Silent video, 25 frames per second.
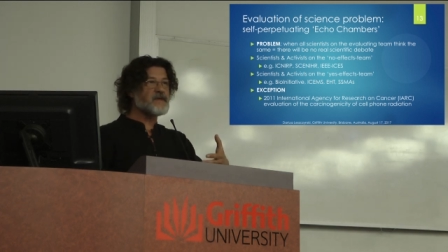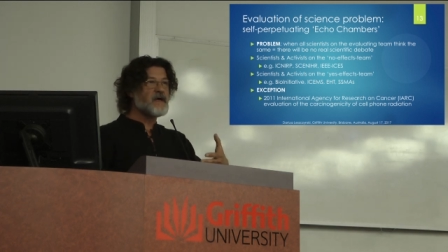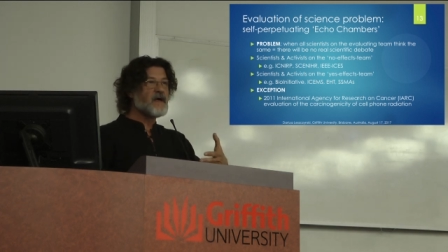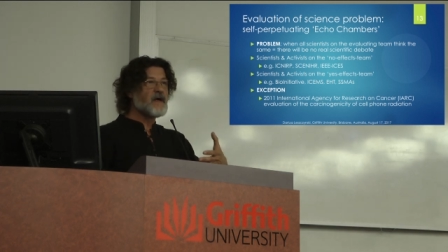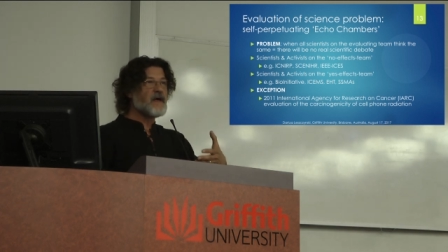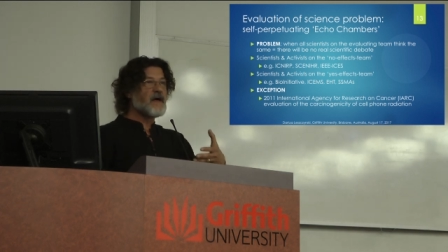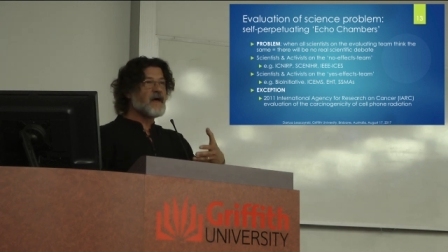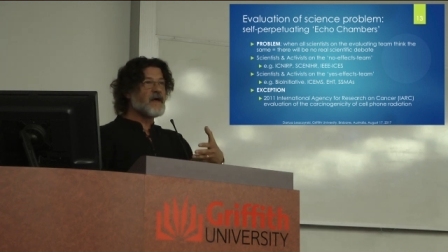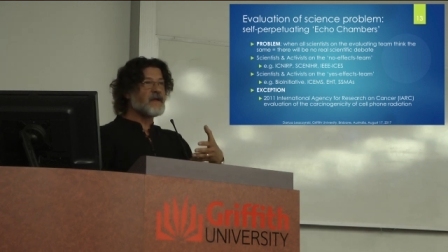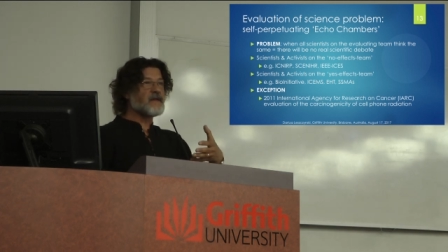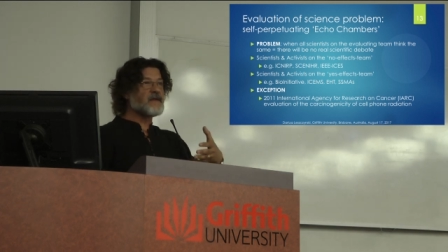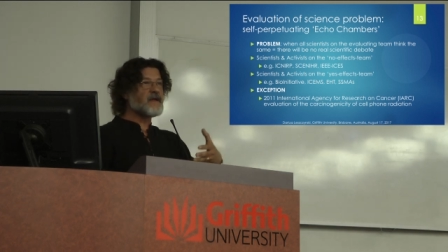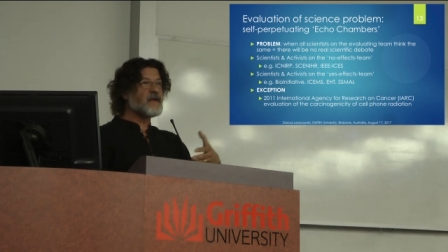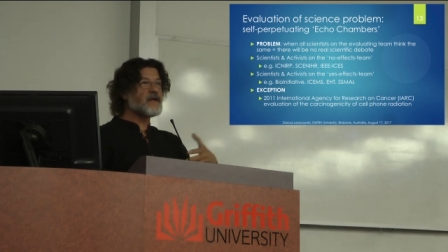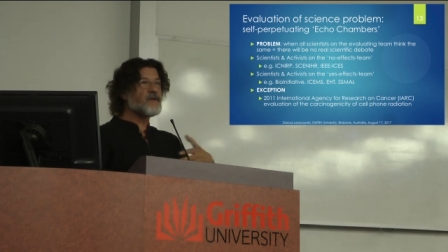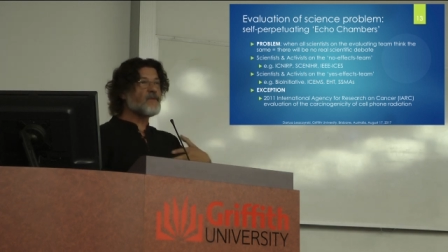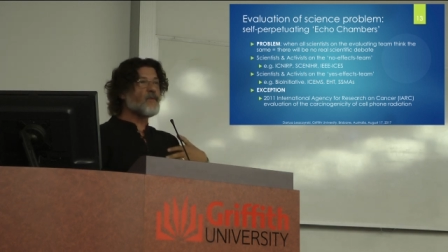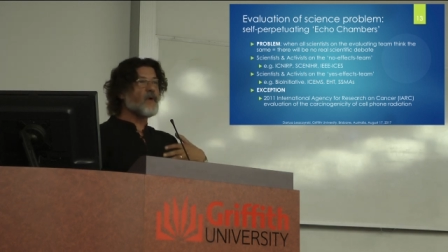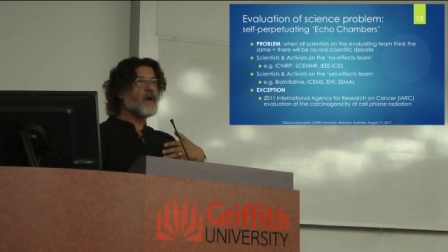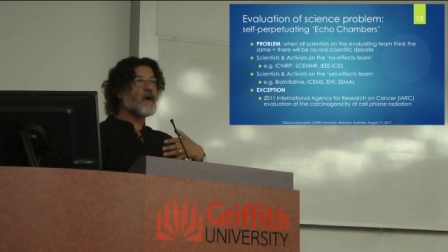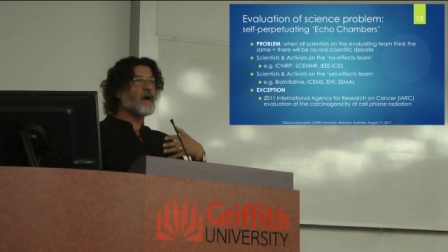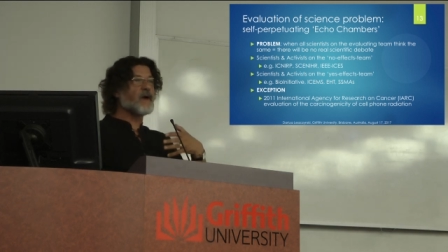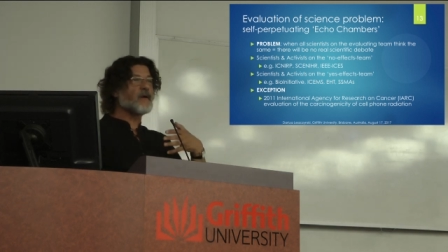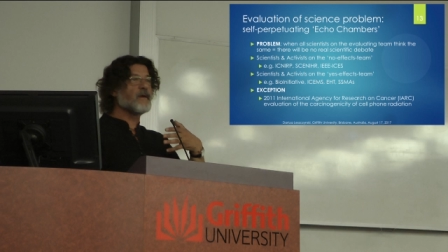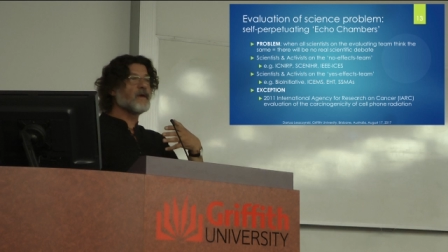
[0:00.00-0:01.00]
and then we
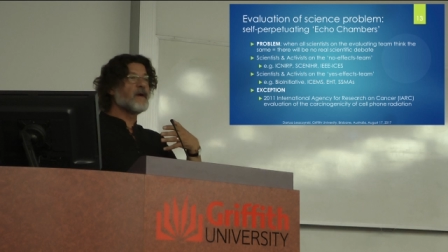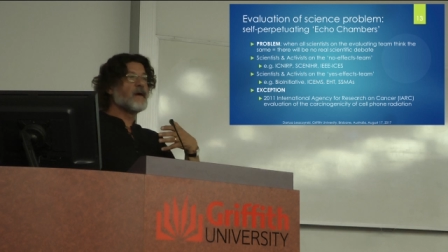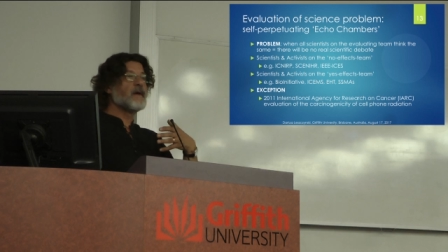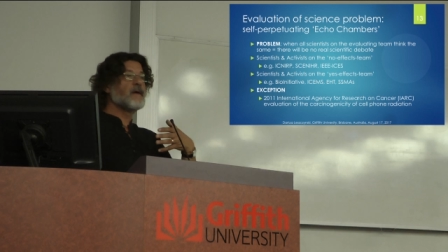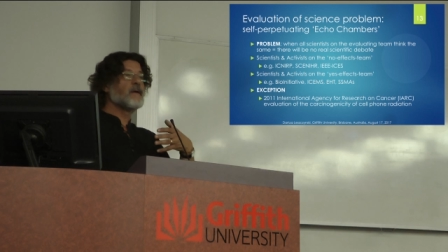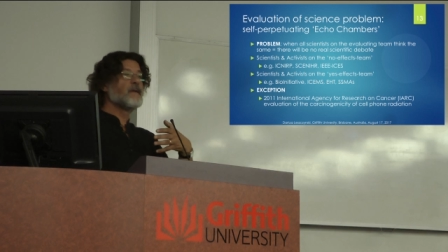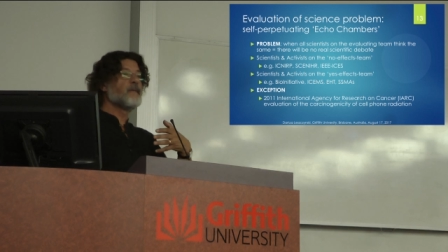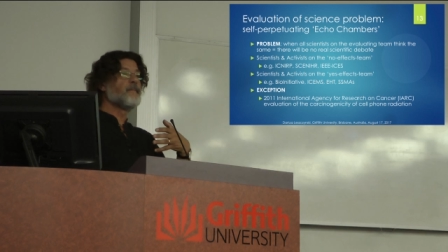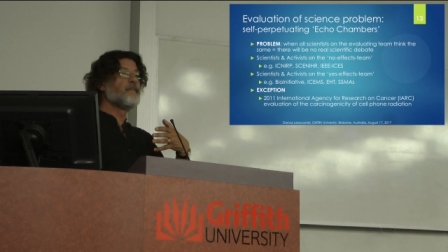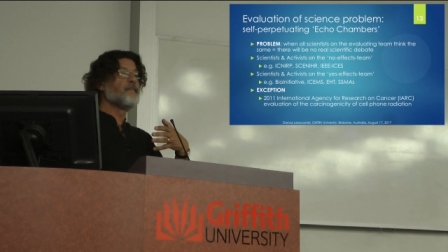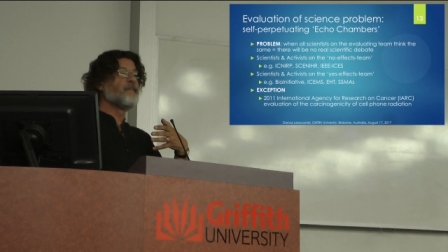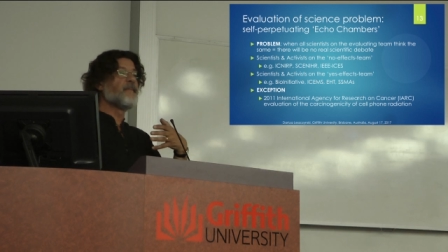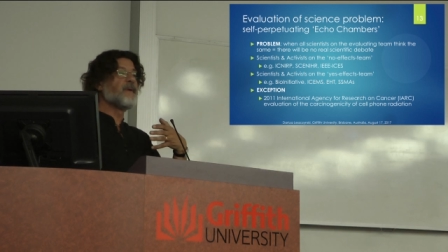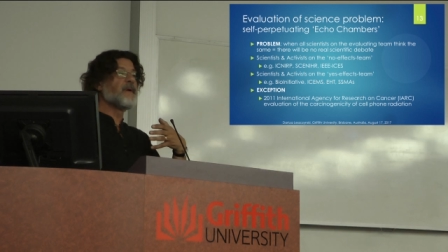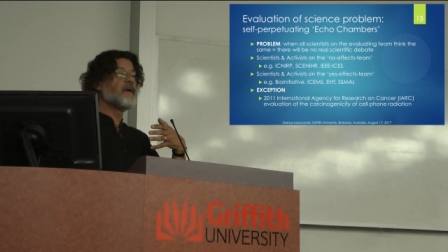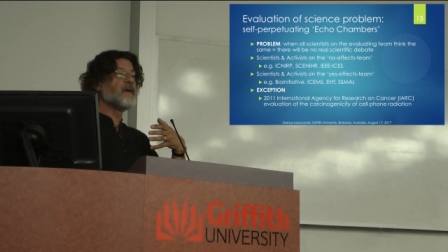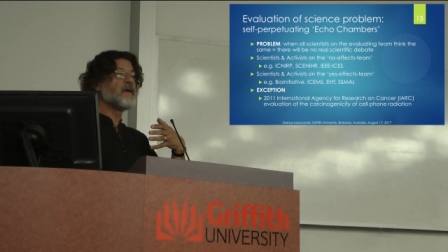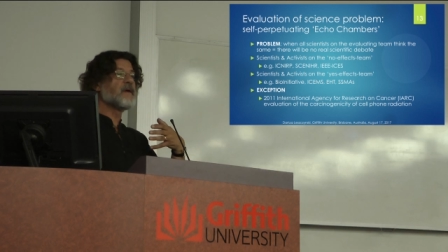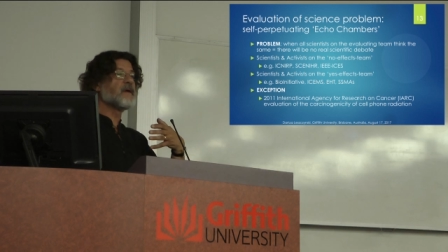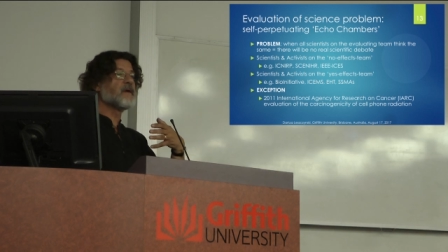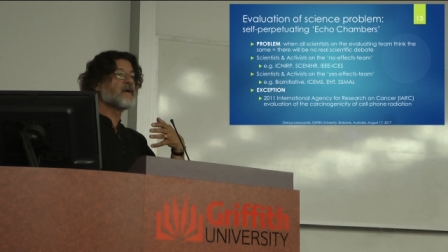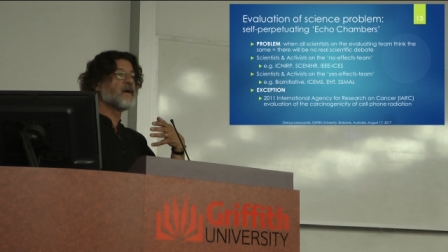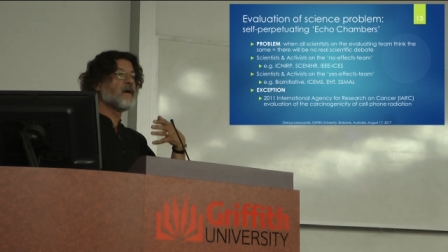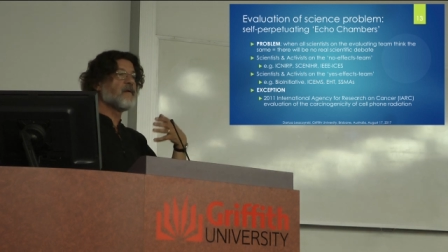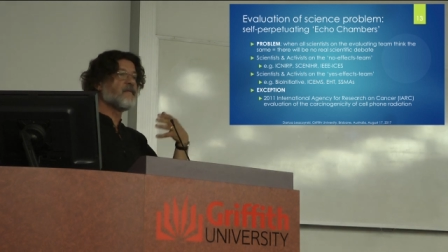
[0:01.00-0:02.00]
are
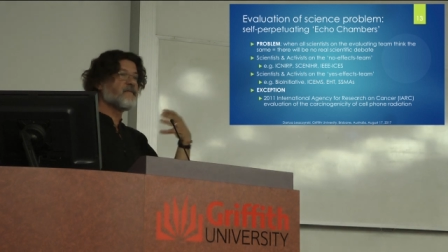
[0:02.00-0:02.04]
being